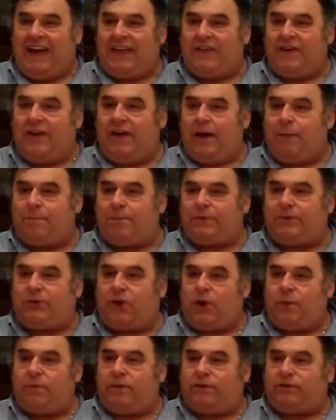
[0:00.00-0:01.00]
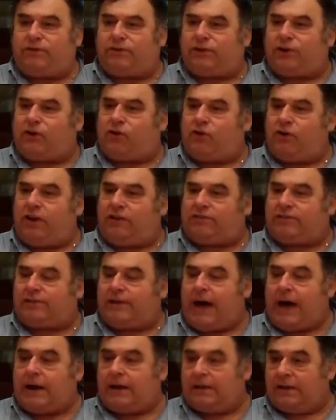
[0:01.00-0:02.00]
and their epidermis secretes
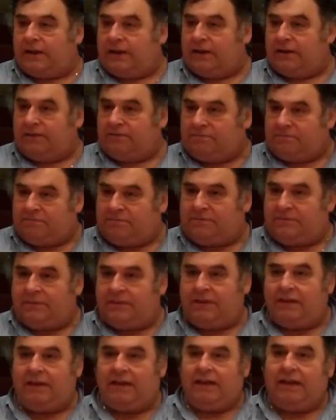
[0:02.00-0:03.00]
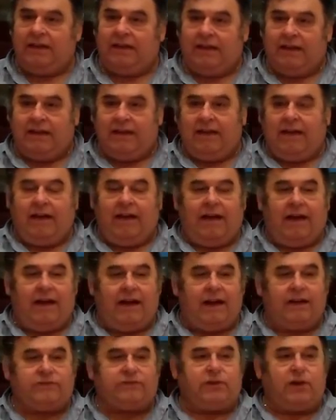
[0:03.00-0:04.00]
lanolin.
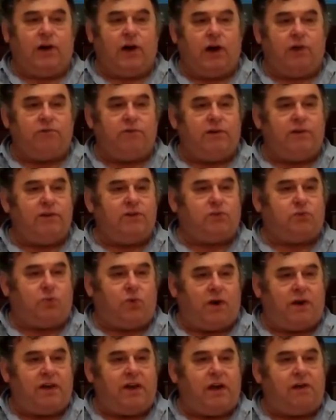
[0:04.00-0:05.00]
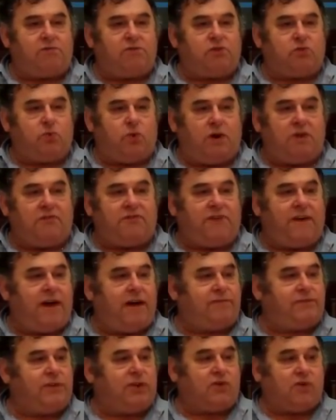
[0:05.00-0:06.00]
And it's 120,
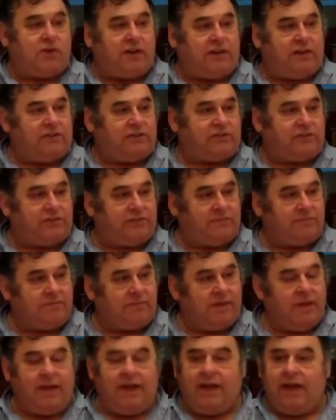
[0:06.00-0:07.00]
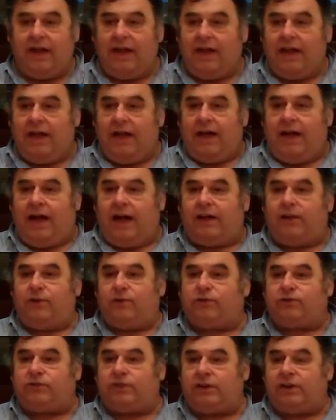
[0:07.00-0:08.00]
125 degrees. And
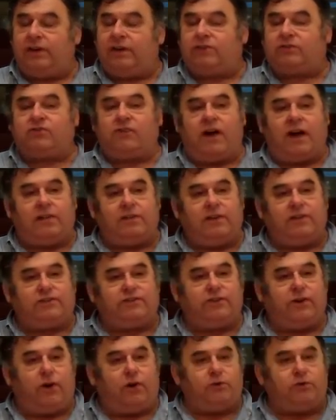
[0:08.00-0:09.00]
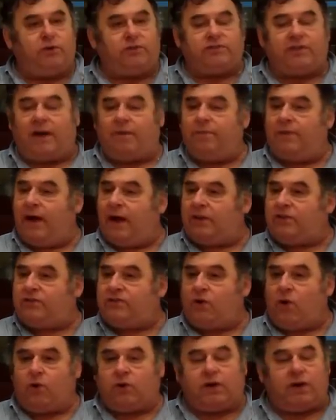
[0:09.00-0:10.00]
you'll see Israeli soldiers, I'm
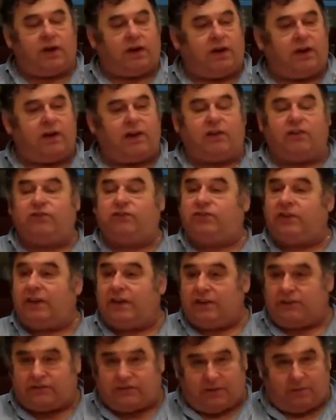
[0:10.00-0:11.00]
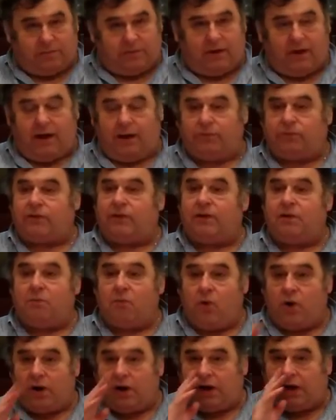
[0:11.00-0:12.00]
not joking, you can see this sometimes in
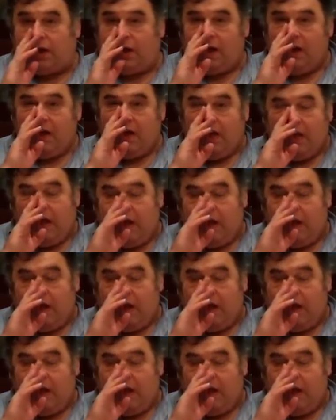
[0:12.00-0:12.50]
the morning,